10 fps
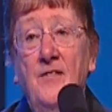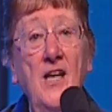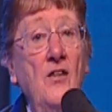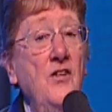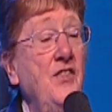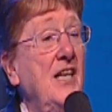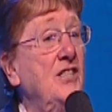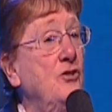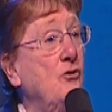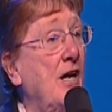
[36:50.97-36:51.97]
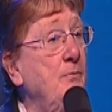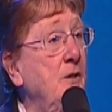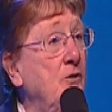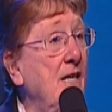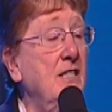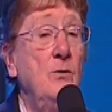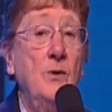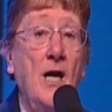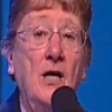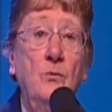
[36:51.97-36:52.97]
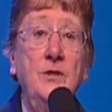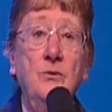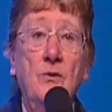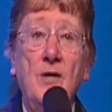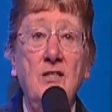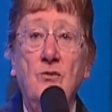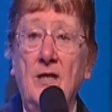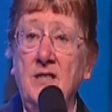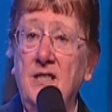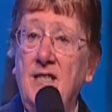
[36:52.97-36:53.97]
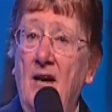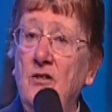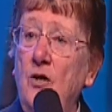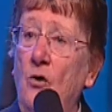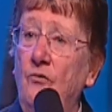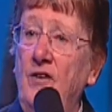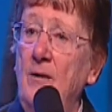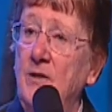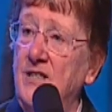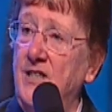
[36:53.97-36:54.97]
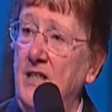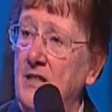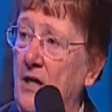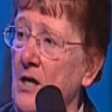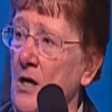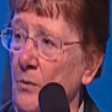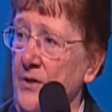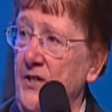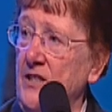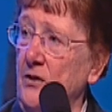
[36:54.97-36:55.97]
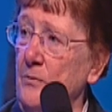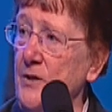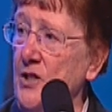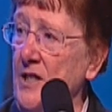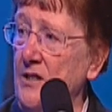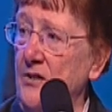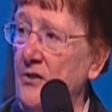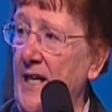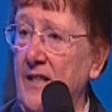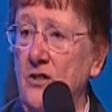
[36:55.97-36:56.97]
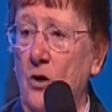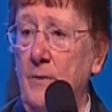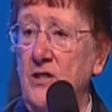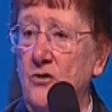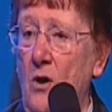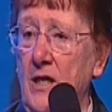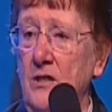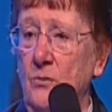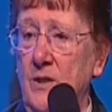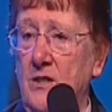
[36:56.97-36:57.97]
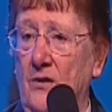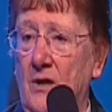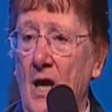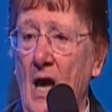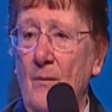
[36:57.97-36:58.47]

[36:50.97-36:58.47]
the other thing is, it drives me crazy when I go into a restaurant and sit down and the whole family is sitting there with these little machines in their hand and nobody's talking to each other.